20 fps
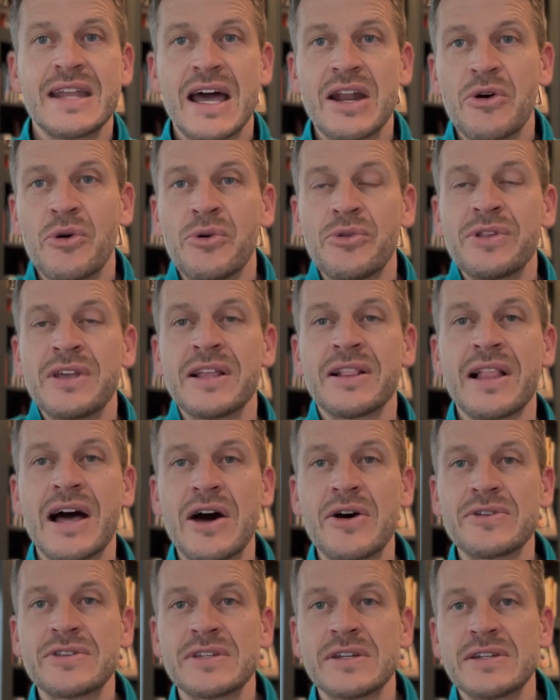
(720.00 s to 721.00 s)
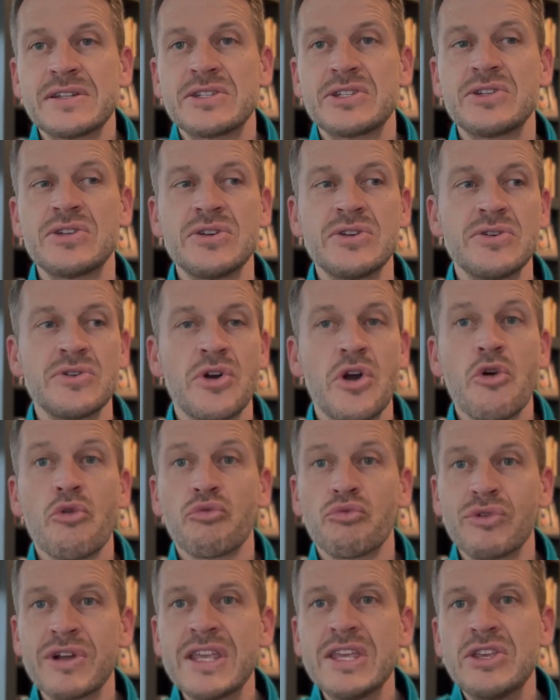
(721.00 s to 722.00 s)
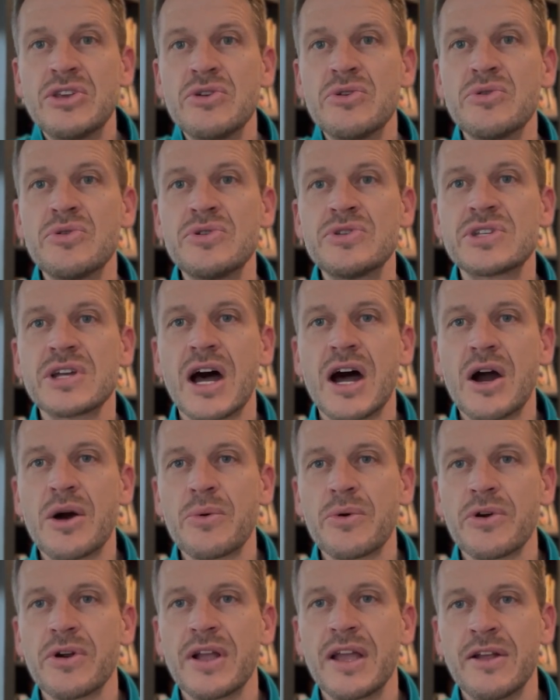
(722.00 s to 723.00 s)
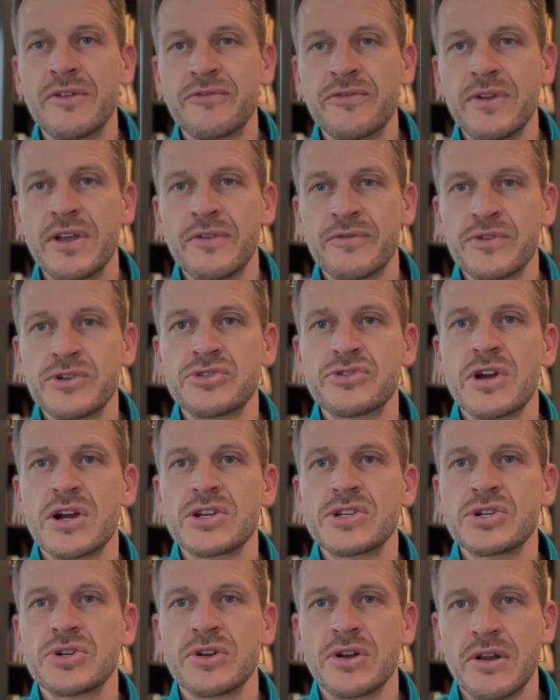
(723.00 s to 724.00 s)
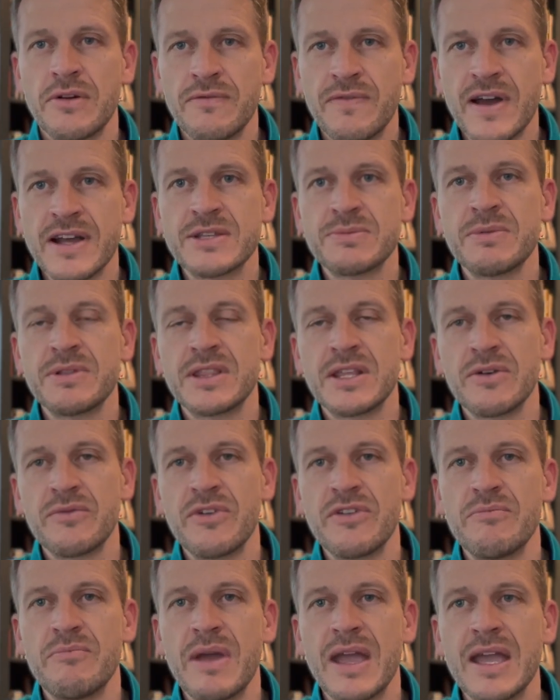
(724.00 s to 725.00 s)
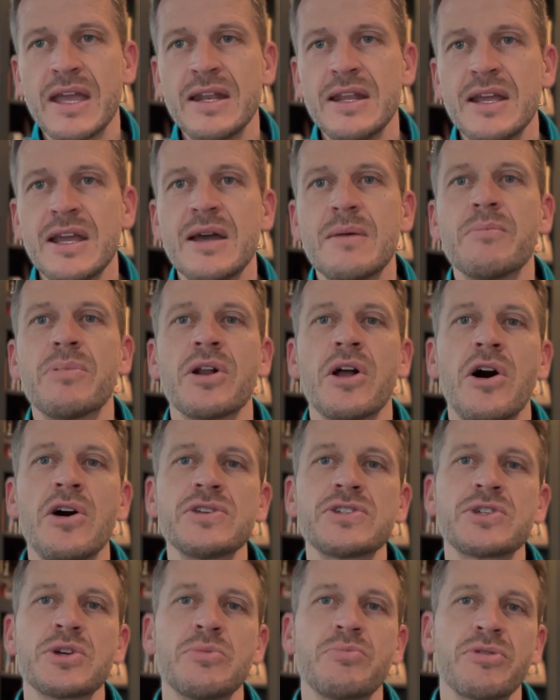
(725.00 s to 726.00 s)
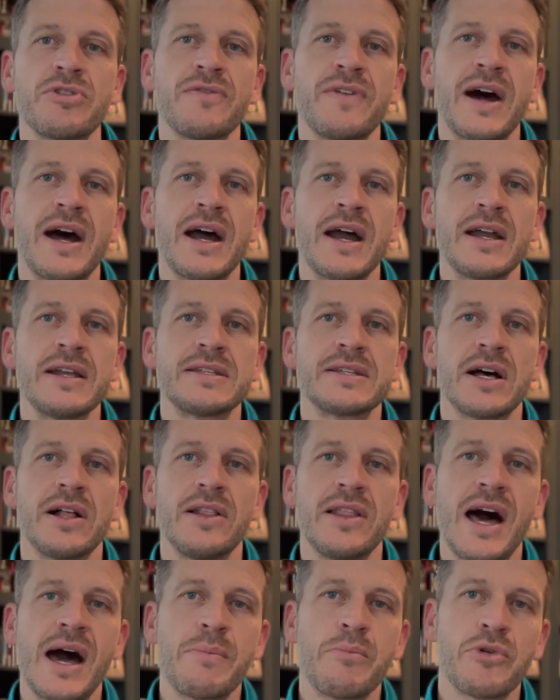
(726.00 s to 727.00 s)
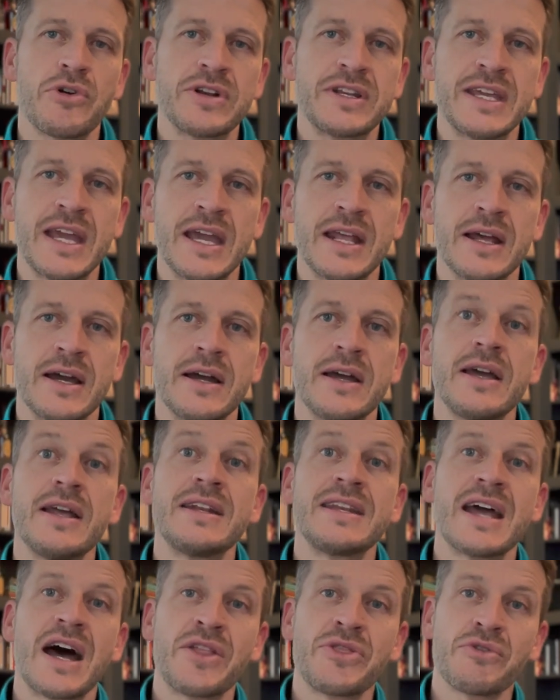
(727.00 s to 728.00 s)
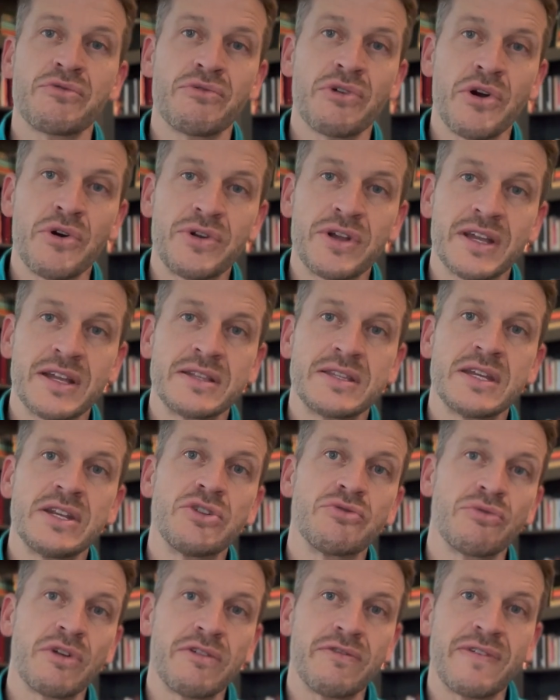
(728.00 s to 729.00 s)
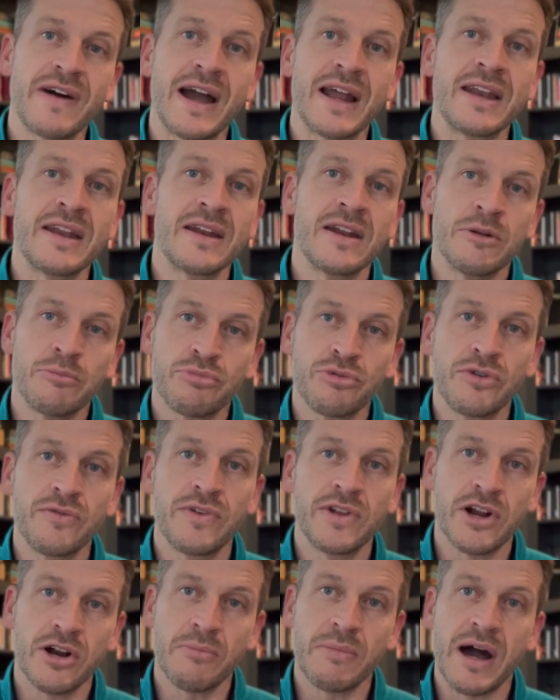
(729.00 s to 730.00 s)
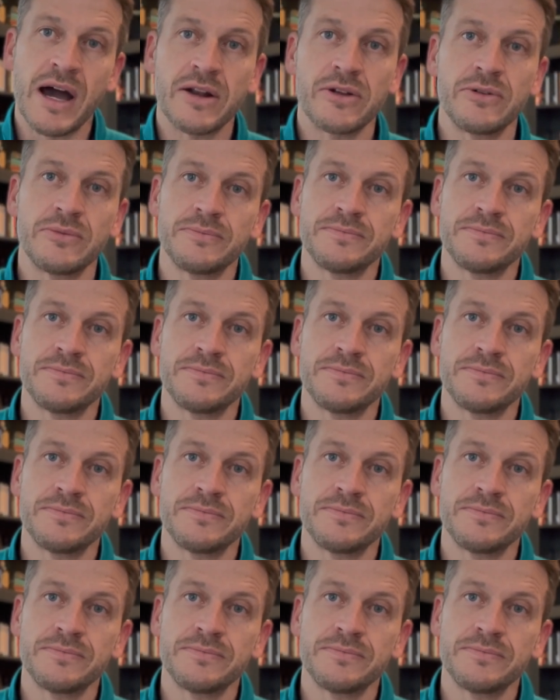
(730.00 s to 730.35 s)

not only allows us to reuse our inf infrastructure and investment that we've made, but also provides a lot more data down the road to continue refining and improving our model.